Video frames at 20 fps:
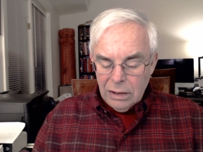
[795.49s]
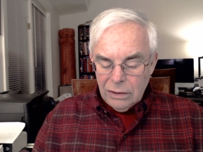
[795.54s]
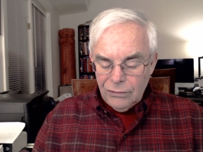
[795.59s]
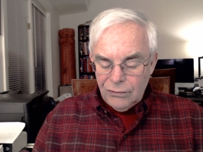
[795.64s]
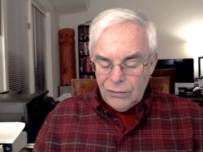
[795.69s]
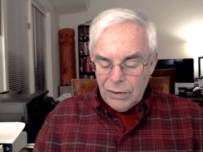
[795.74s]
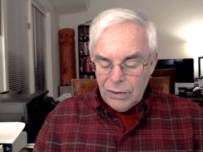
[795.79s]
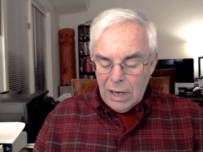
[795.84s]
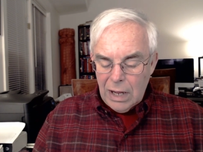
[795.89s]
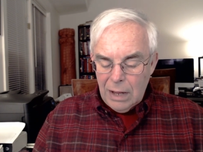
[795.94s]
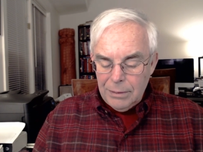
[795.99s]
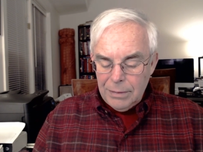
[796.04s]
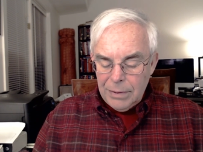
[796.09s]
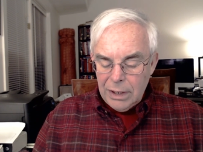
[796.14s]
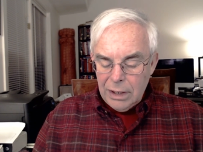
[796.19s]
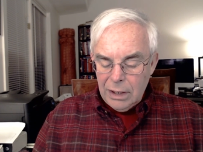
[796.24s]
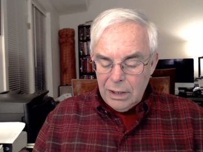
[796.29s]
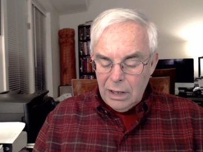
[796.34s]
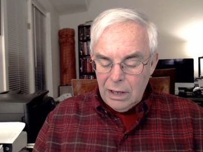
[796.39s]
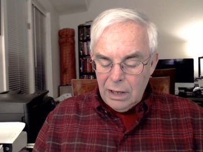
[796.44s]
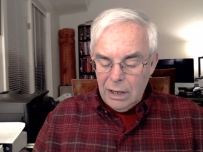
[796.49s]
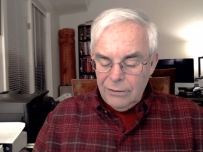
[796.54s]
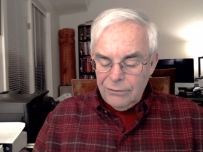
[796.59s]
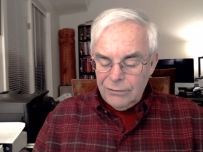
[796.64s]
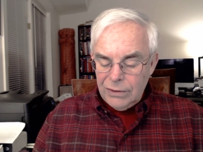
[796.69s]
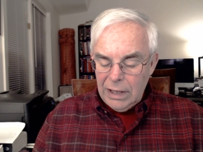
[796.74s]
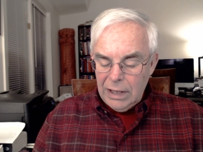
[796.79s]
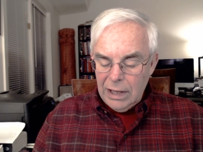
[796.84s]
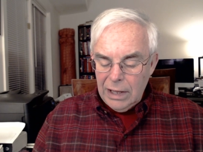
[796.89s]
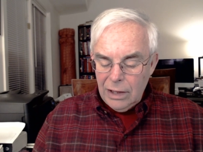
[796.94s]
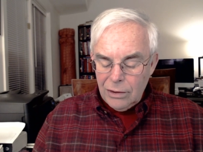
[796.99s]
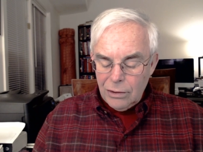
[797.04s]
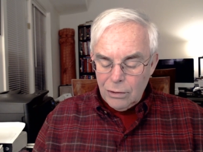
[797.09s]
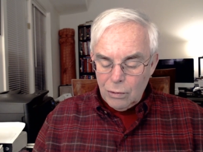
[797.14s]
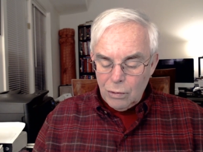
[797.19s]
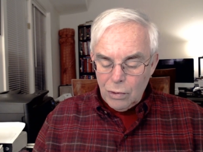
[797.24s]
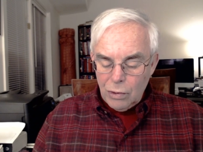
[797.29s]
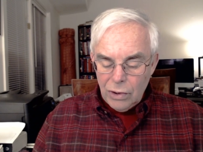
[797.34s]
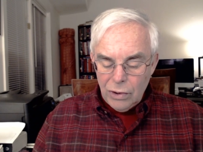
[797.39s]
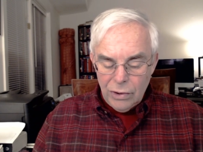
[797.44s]
the phenomena of the outer
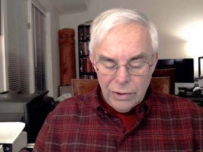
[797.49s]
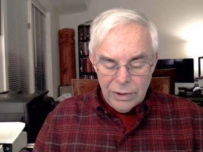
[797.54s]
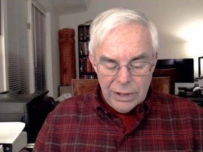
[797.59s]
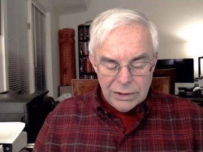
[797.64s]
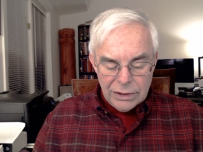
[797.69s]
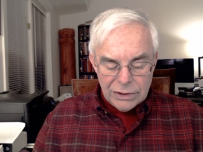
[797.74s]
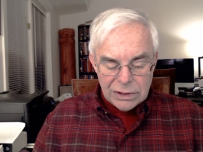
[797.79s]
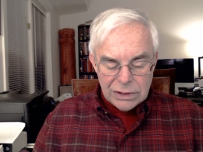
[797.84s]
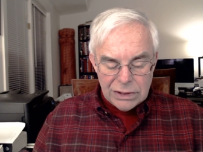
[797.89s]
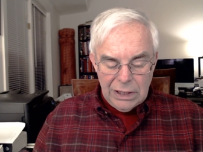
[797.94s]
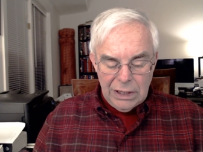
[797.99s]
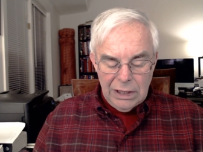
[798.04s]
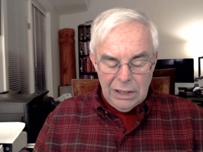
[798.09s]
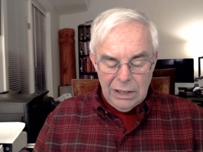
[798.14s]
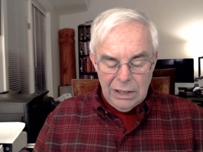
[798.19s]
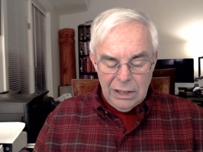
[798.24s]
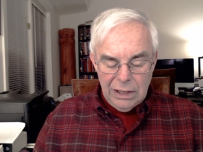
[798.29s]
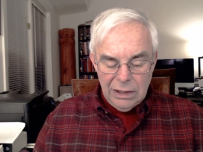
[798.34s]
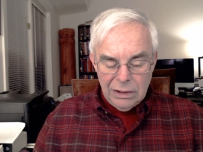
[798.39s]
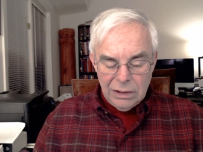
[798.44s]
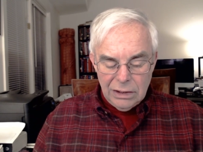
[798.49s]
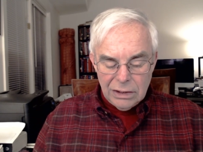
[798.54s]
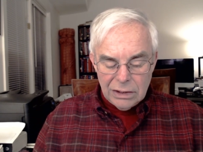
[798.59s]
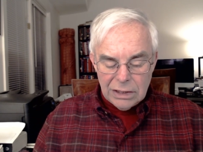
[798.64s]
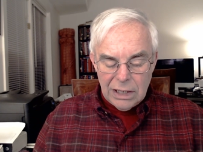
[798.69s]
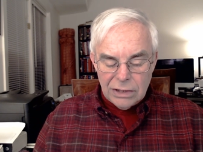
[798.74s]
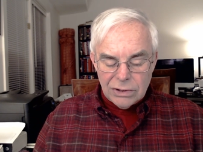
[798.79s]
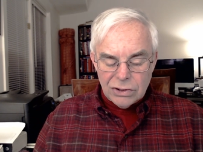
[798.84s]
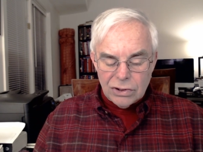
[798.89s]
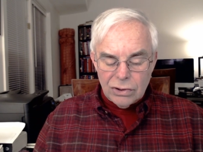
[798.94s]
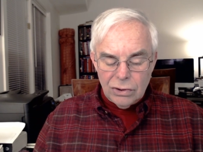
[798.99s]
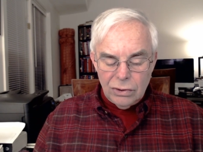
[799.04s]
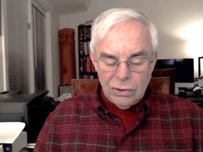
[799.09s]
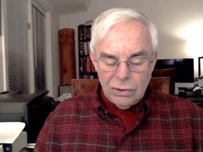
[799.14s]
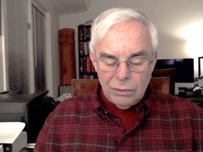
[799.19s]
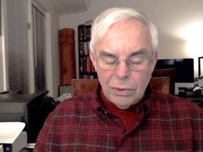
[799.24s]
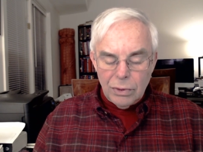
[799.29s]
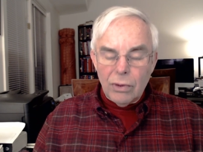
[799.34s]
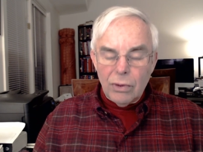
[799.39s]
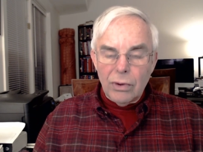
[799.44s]
world as seen in the test
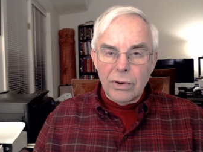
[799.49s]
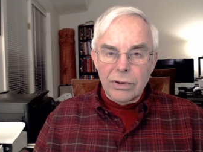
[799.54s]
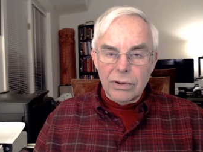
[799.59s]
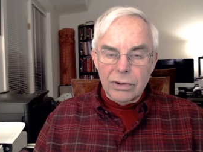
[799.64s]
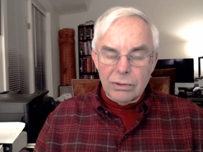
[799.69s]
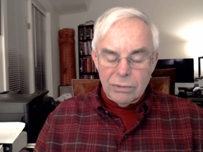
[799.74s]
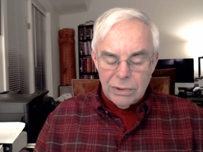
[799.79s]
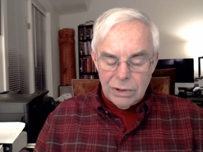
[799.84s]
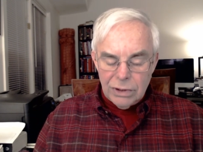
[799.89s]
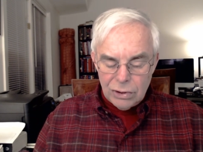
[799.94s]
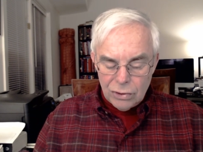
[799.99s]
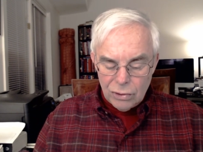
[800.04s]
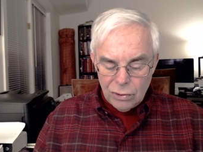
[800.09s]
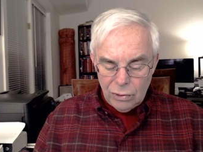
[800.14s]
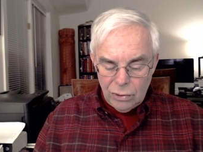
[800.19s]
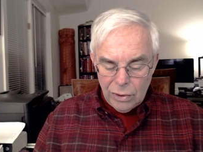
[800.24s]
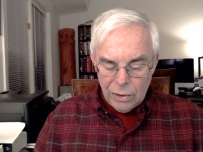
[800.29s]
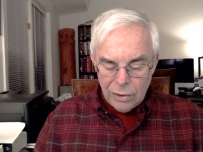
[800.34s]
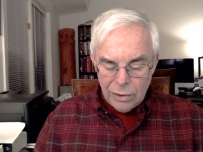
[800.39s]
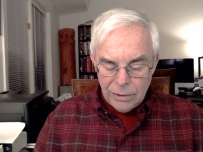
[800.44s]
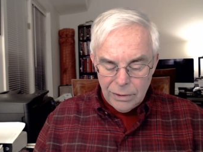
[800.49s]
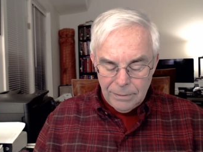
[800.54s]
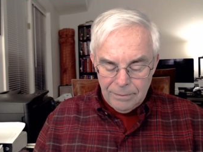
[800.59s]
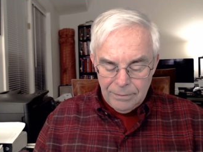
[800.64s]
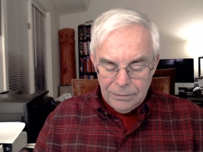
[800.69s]
tube or the retort.